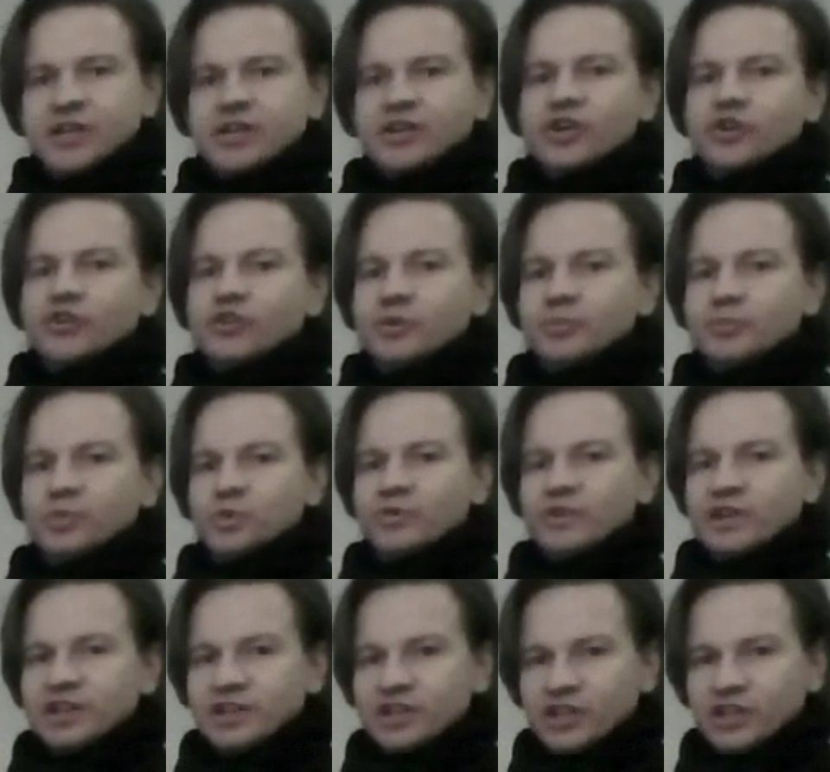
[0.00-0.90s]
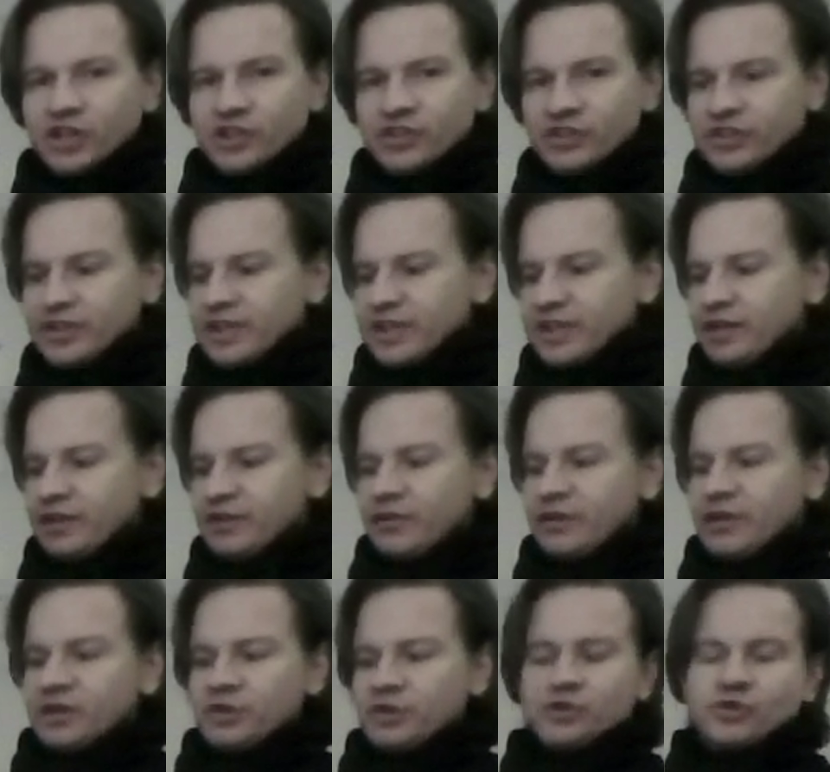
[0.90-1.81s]
Remove a lot here.
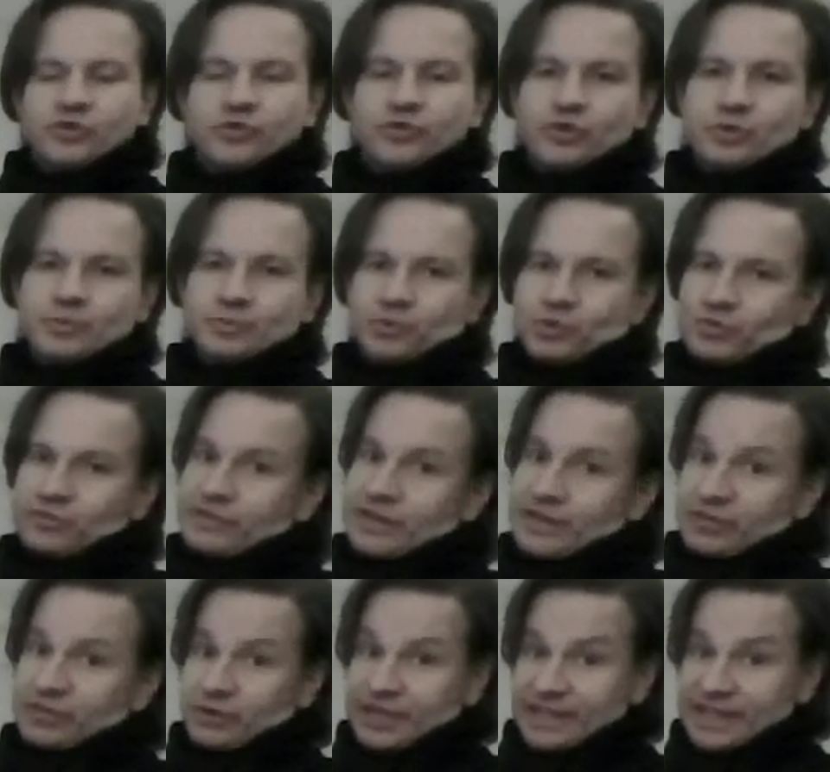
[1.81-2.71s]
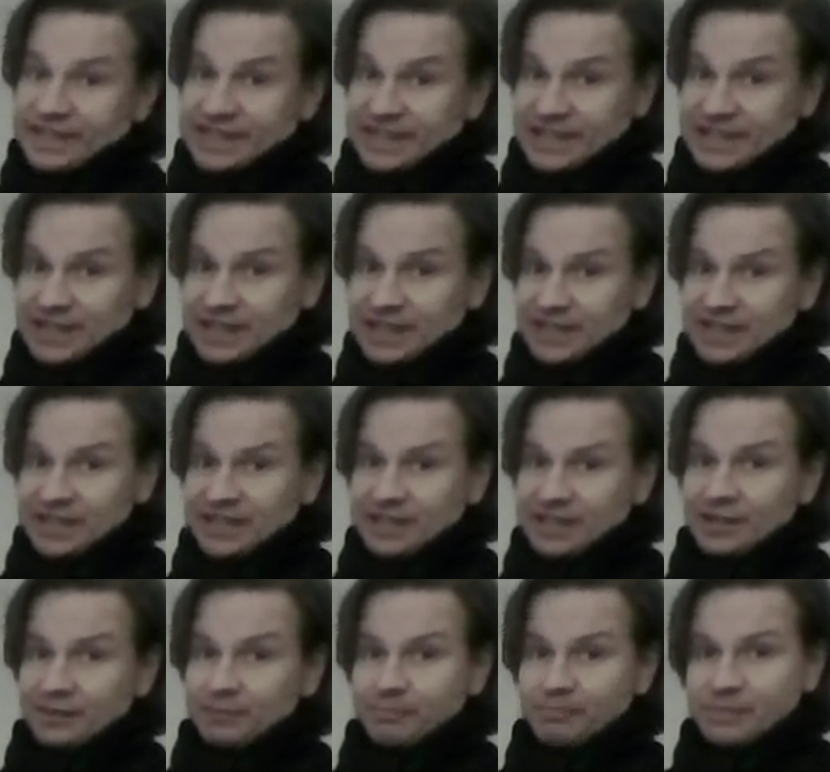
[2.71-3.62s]
Remove very little in
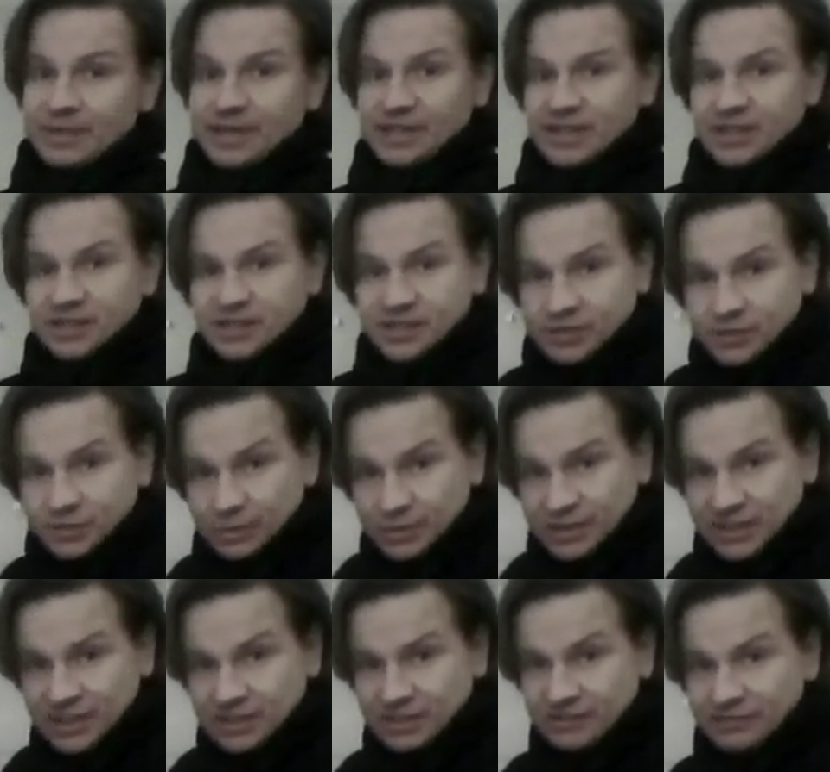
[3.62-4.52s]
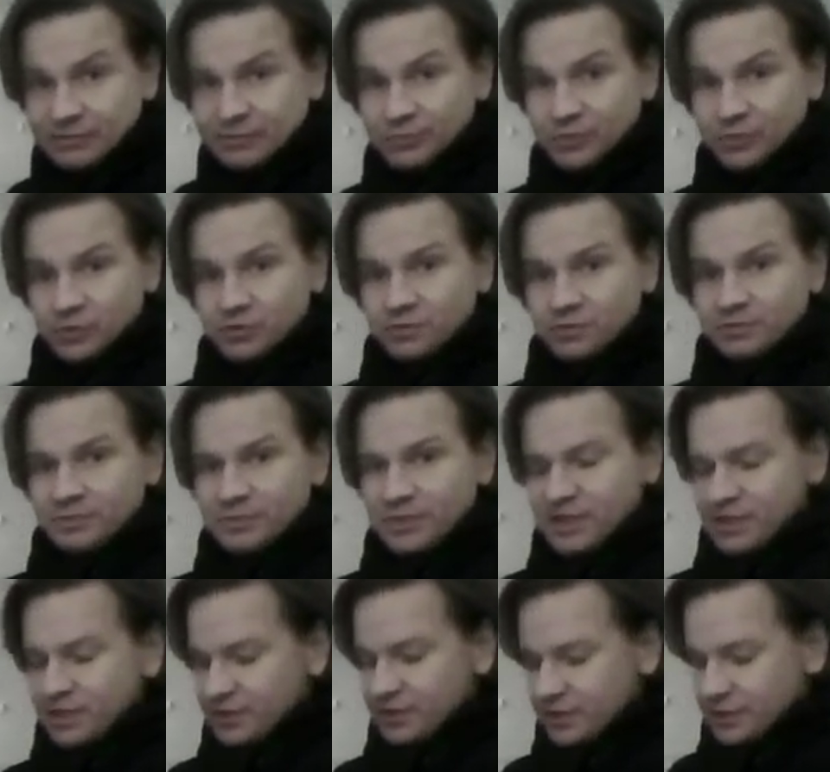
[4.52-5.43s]
the back so you have
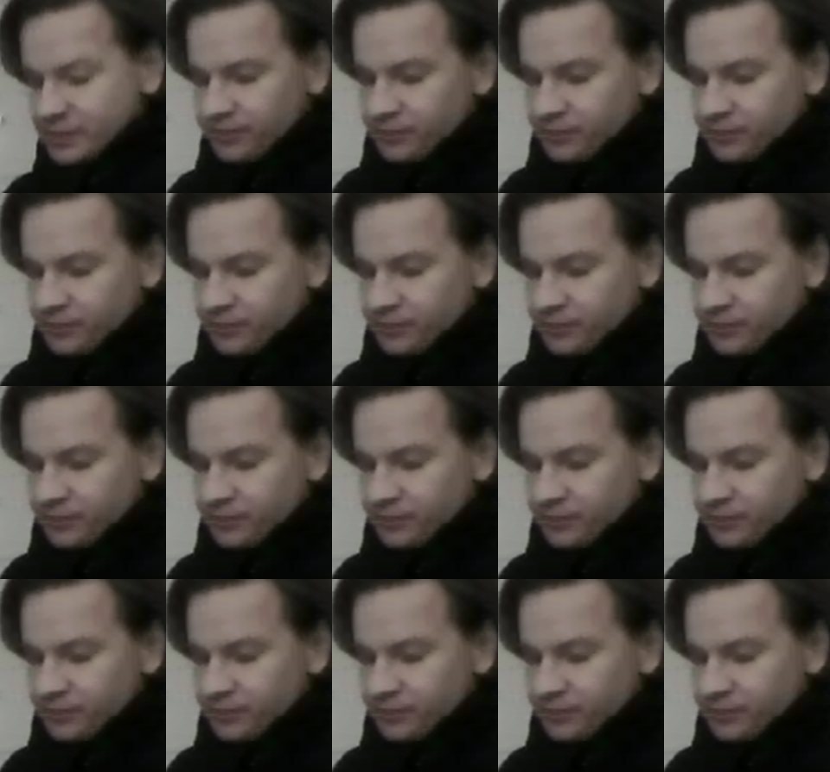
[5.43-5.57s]
movement.